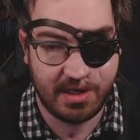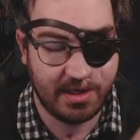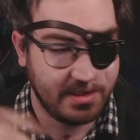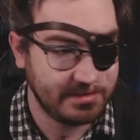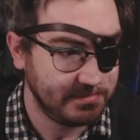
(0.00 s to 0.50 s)

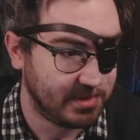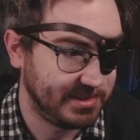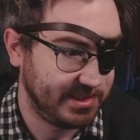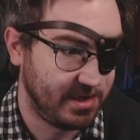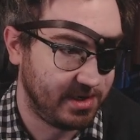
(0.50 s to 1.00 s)

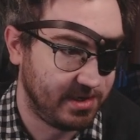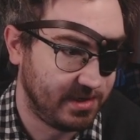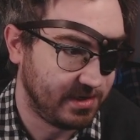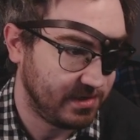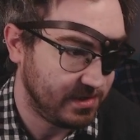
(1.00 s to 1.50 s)
movement.
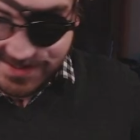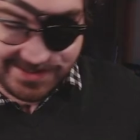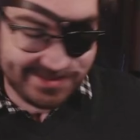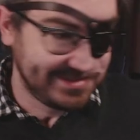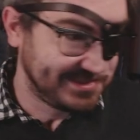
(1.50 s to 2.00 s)
Oh.
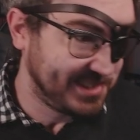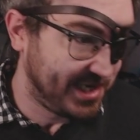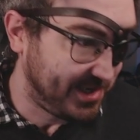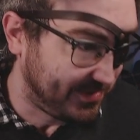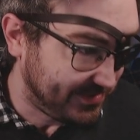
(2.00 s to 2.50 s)

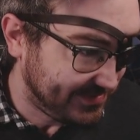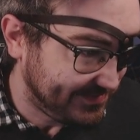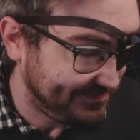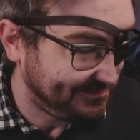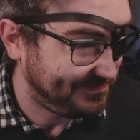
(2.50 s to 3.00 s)
So,
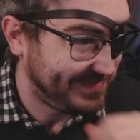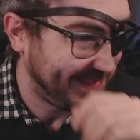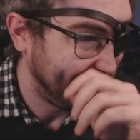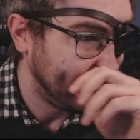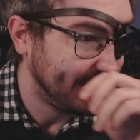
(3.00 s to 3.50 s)

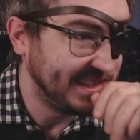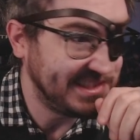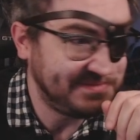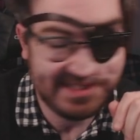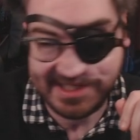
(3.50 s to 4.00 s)
this
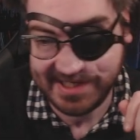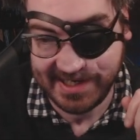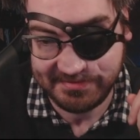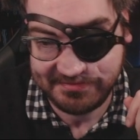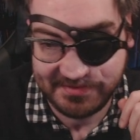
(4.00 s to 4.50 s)
PDF,
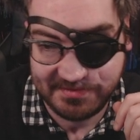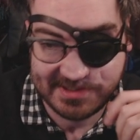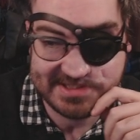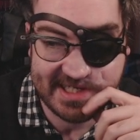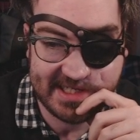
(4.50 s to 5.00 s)

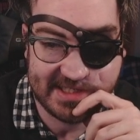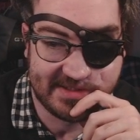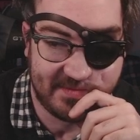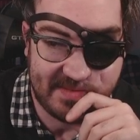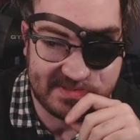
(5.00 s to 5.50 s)
once I get the
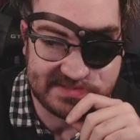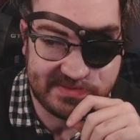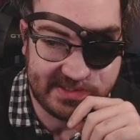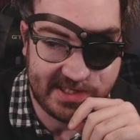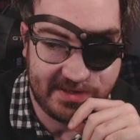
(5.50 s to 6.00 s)
weapons
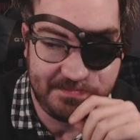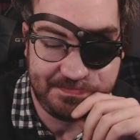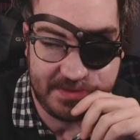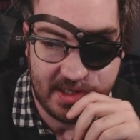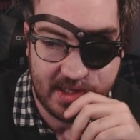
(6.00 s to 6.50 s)
figured out,
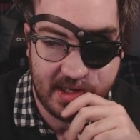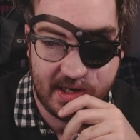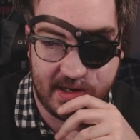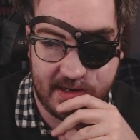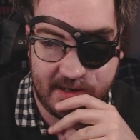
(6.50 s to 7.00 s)

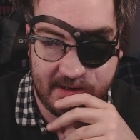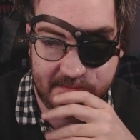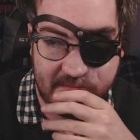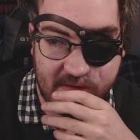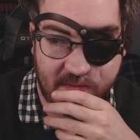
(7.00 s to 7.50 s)

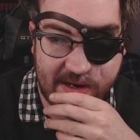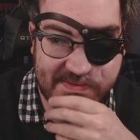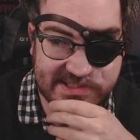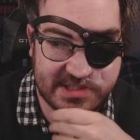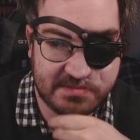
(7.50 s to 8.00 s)

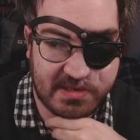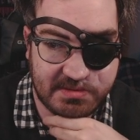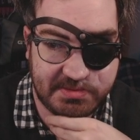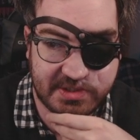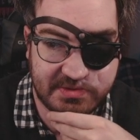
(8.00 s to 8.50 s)
weapons are
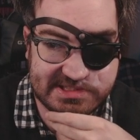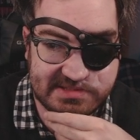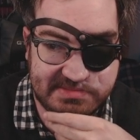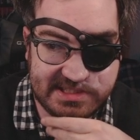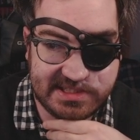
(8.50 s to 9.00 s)
probably going to
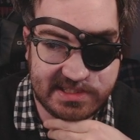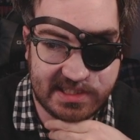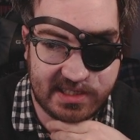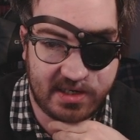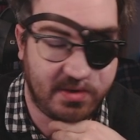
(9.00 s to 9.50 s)
be,
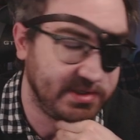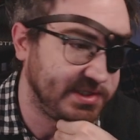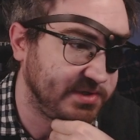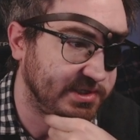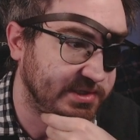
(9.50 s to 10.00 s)

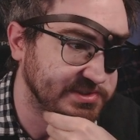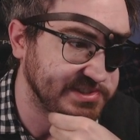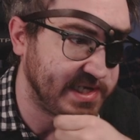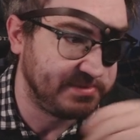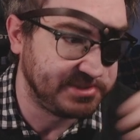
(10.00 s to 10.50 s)
there was a
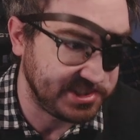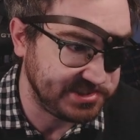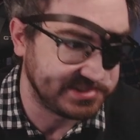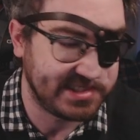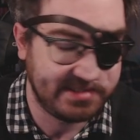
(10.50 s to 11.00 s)
couple
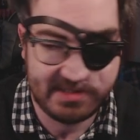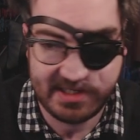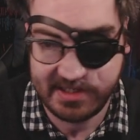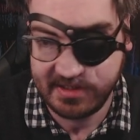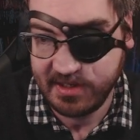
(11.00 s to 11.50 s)
changes that I
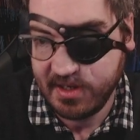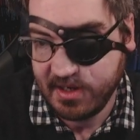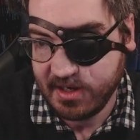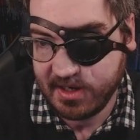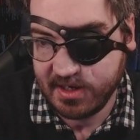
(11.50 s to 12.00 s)
made
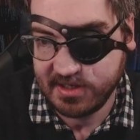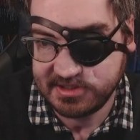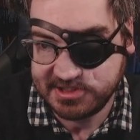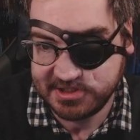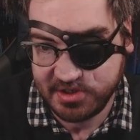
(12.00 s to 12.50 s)

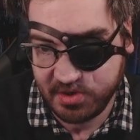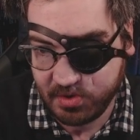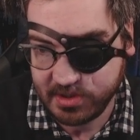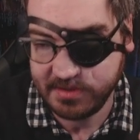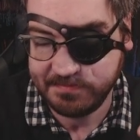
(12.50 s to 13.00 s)
to the
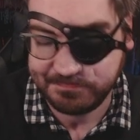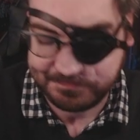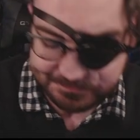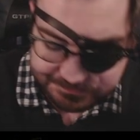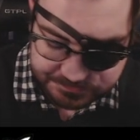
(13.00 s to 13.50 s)
core
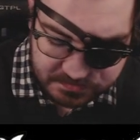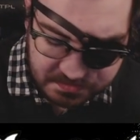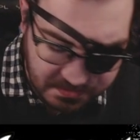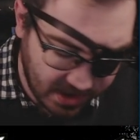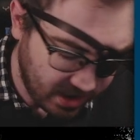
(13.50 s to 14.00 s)
over the